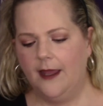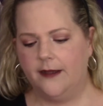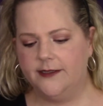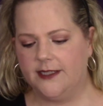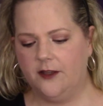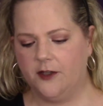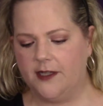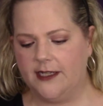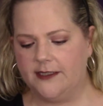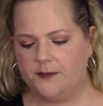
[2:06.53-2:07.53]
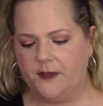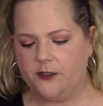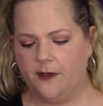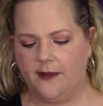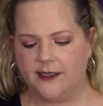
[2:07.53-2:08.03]
It was either this,
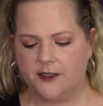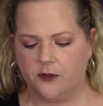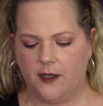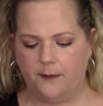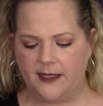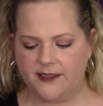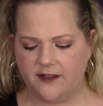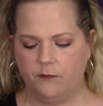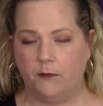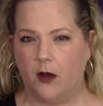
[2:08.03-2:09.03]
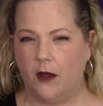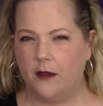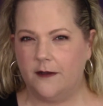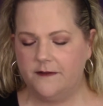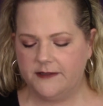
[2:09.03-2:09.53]
between this or the best of
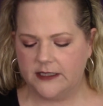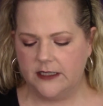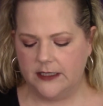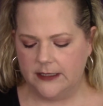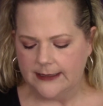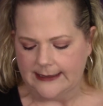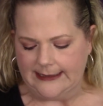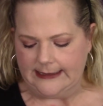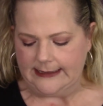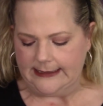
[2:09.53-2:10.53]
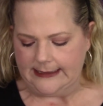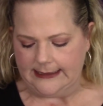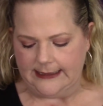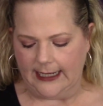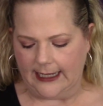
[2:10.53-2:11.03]
mauves.
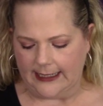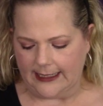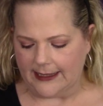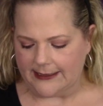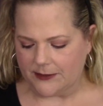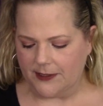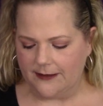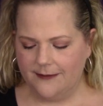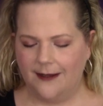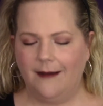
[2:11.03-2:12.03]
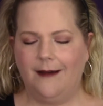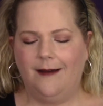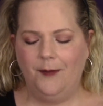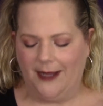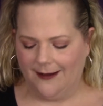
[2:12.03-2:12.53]
Yeah, I got this one.
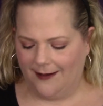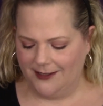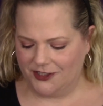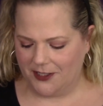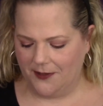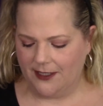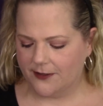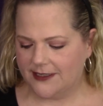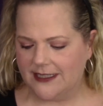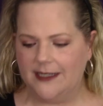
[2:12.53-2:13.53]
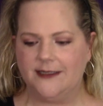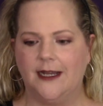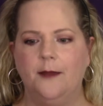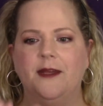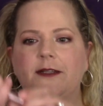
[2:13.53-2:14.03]
Oh my gosh. So here's the
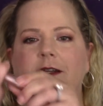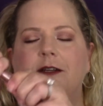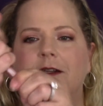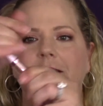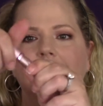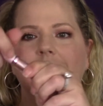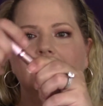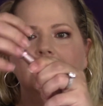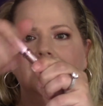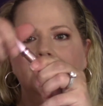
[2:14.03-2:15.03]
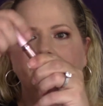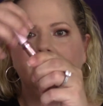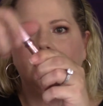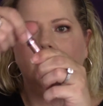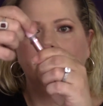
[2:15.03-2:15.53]
Diamond Lip
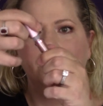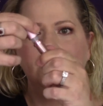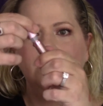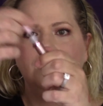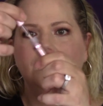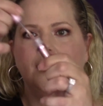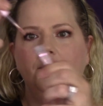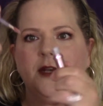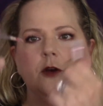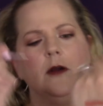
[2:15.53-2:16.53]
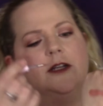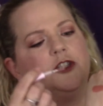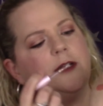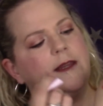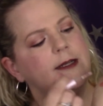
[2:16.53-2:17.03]
Topper. Diamond
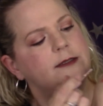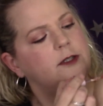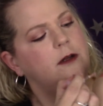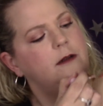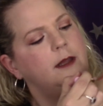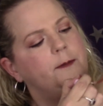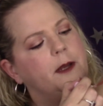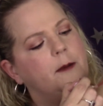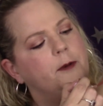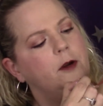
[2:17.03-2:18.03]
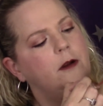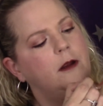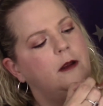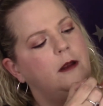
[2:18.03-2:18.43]
Crush, I think it's called. Lip Topper.